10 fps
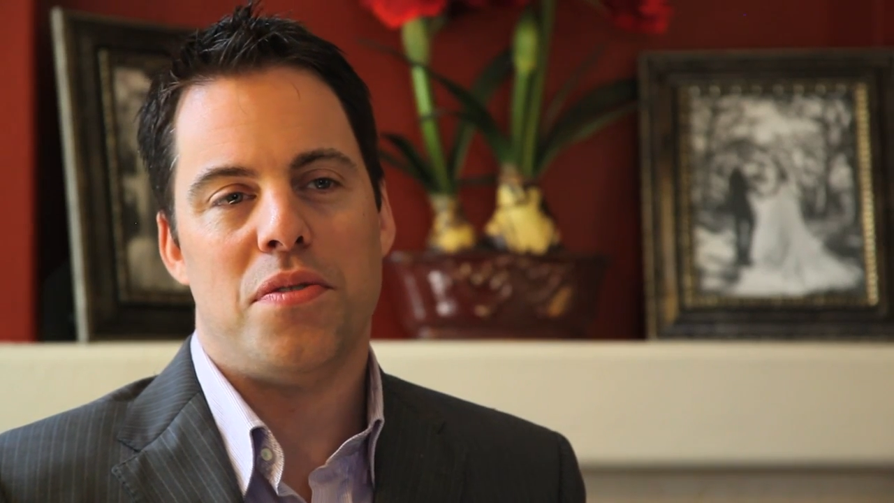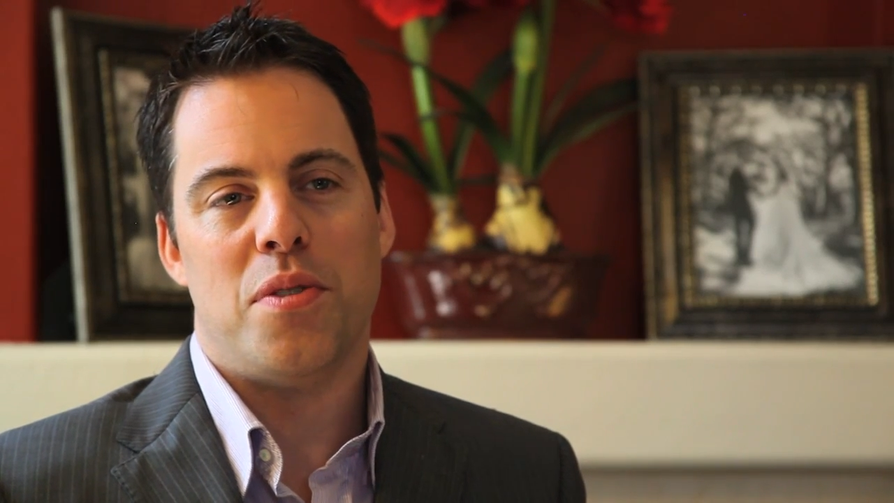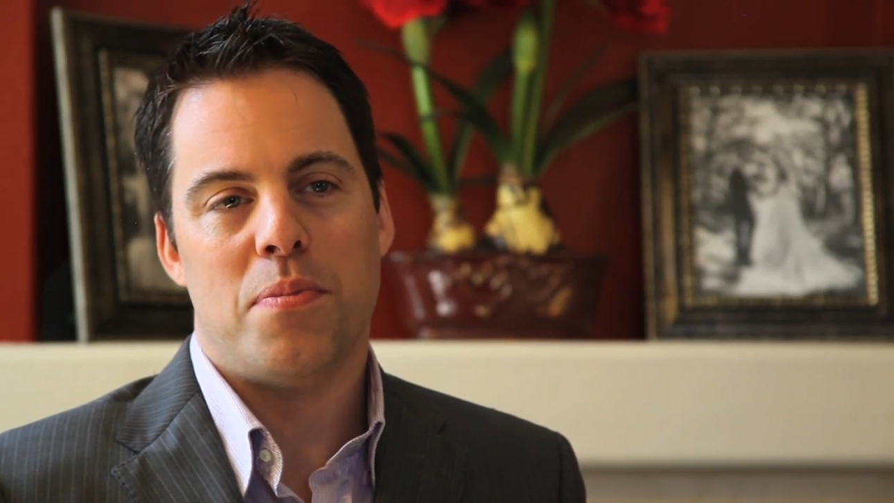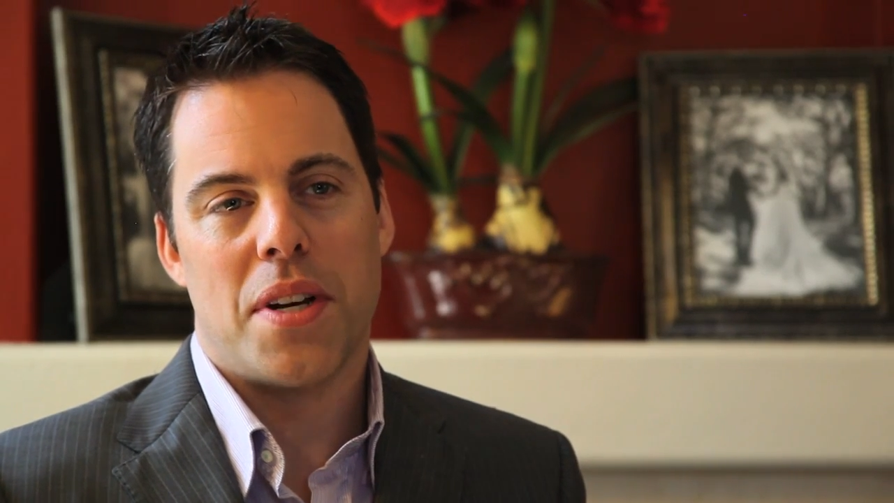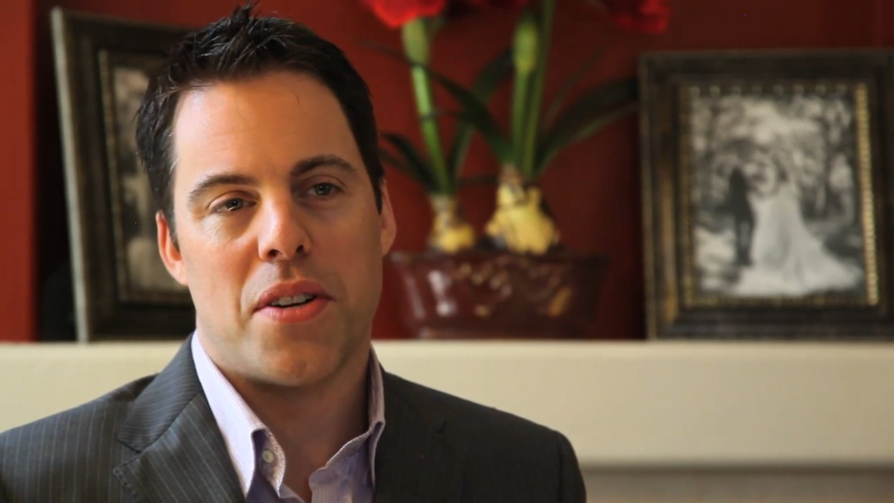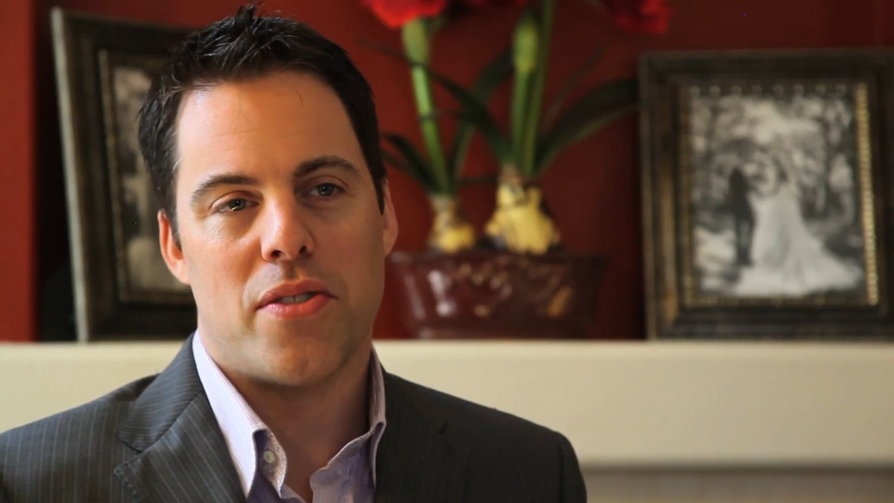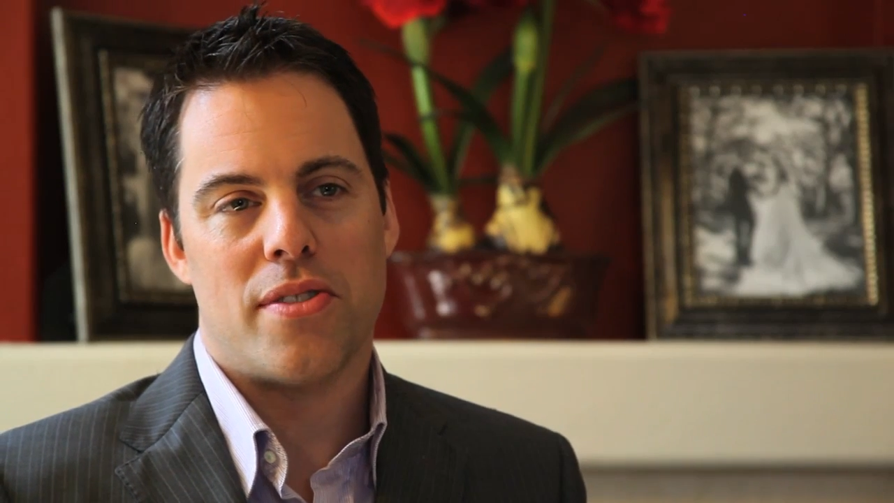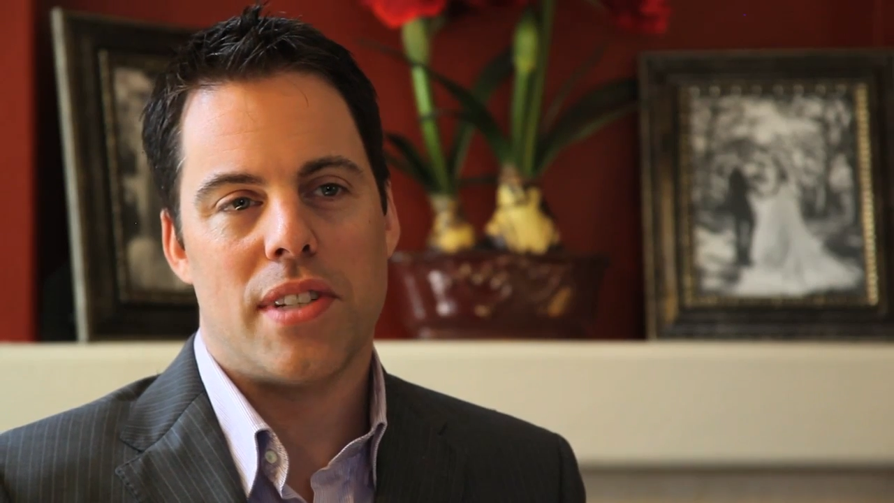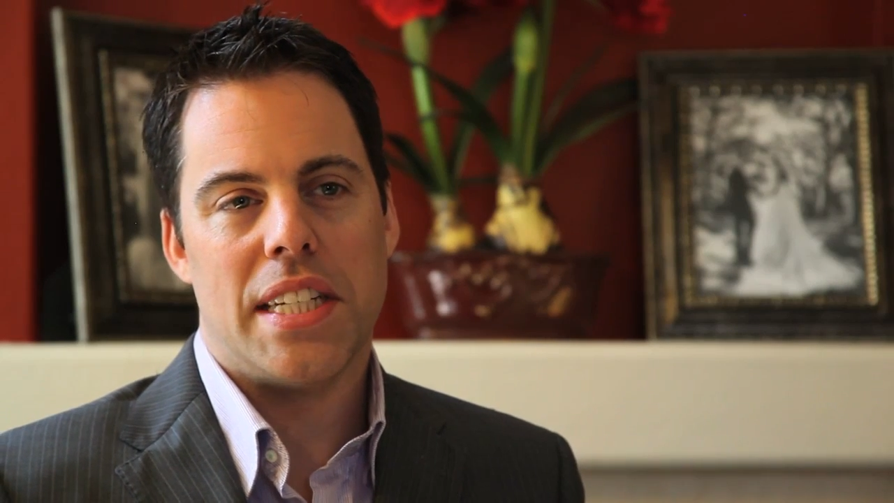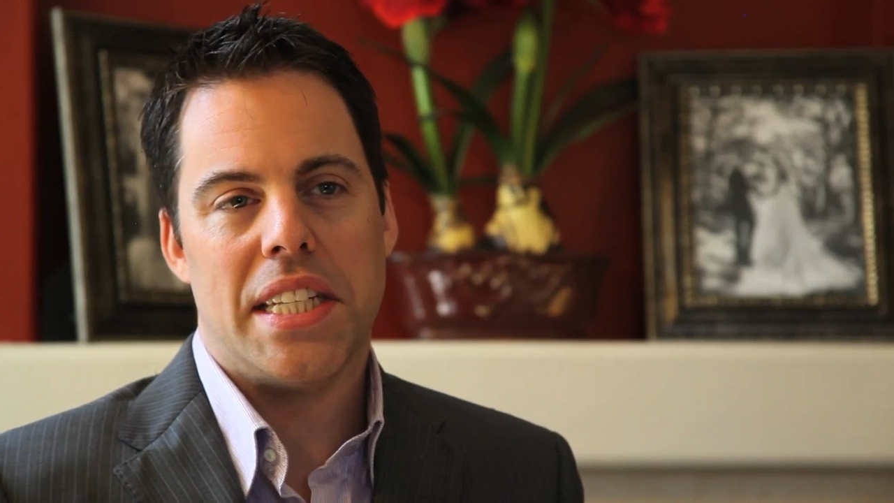
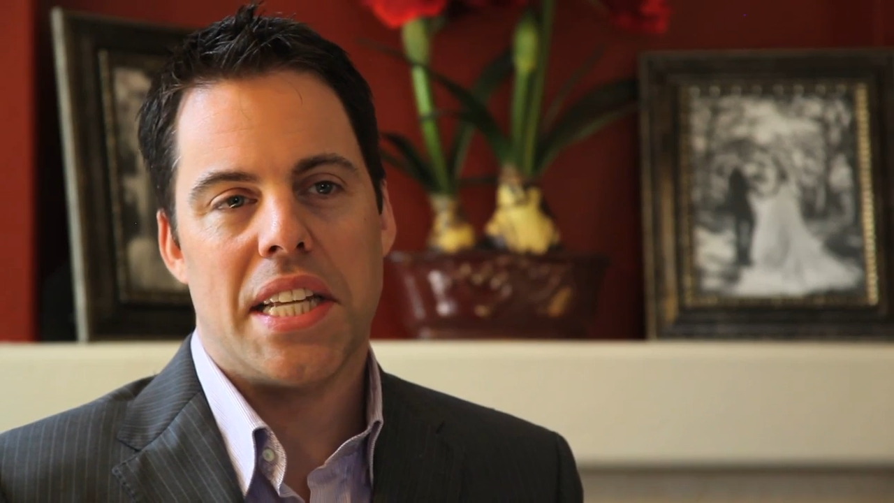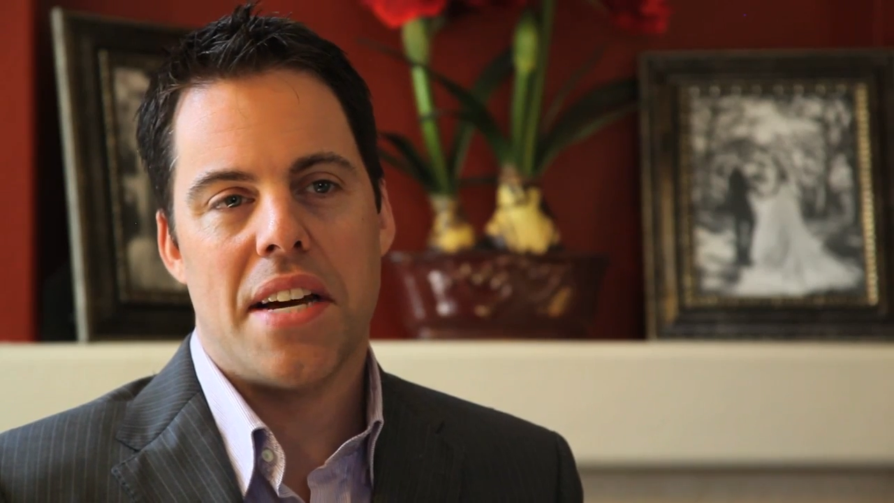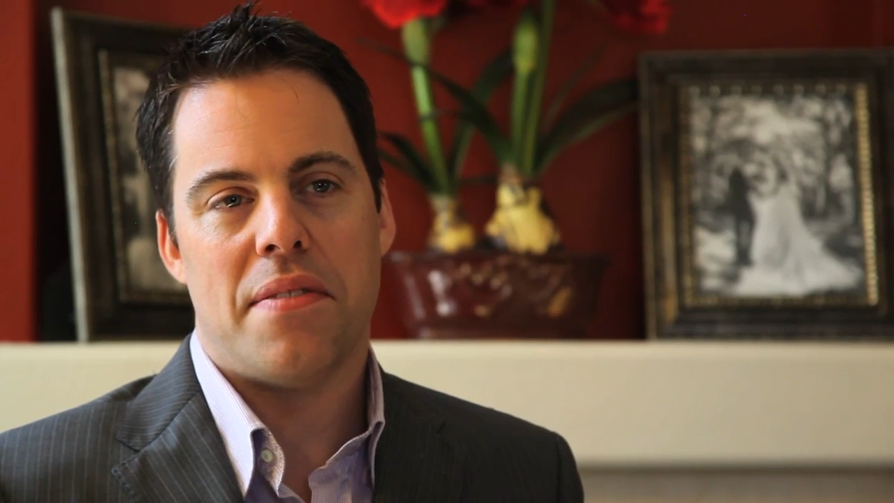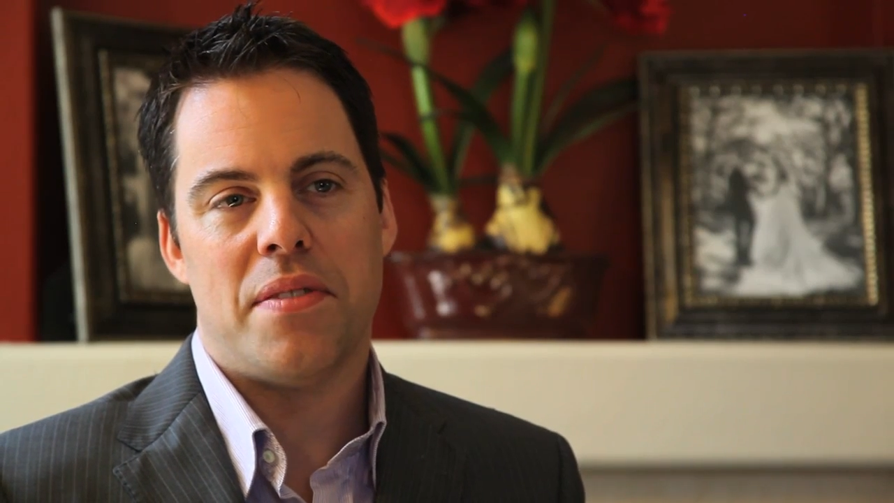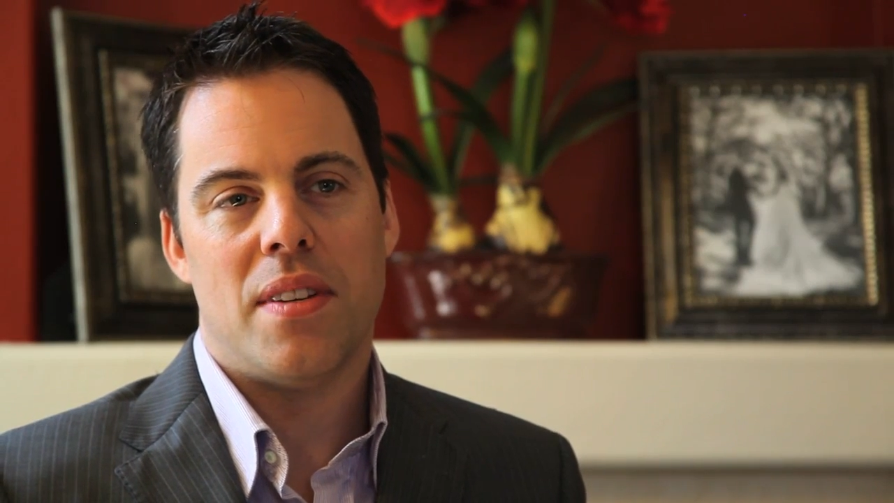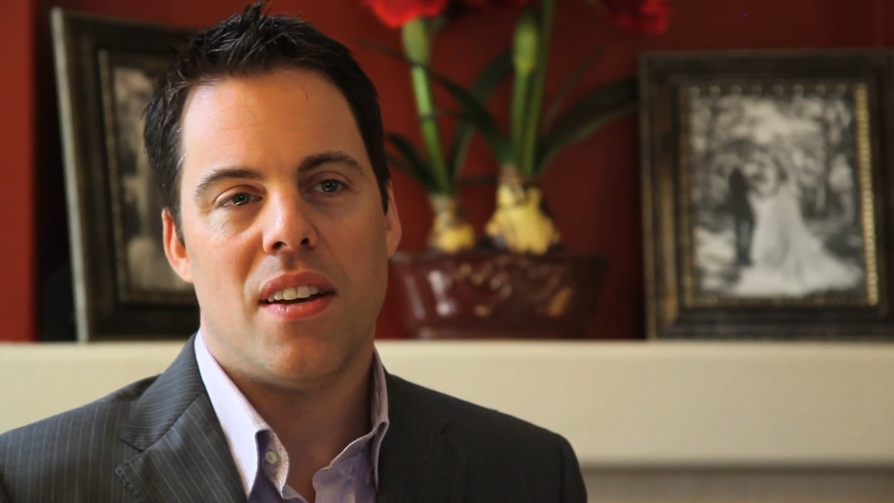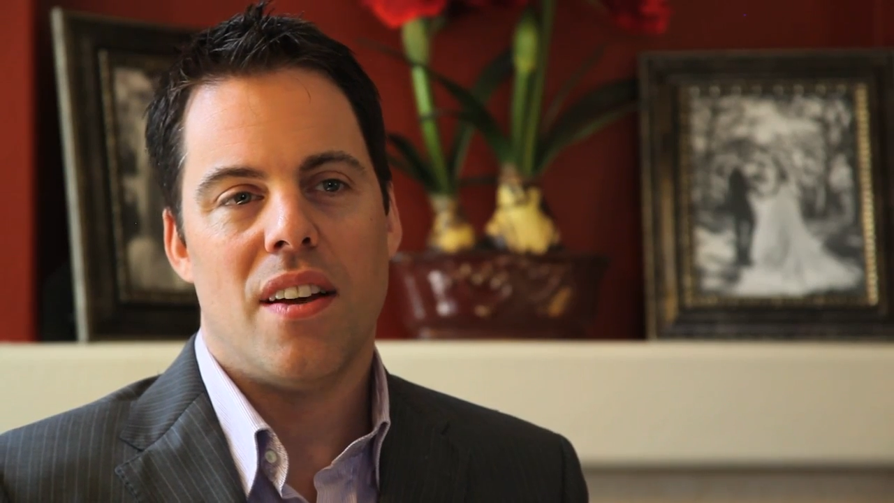filmmakers lean left,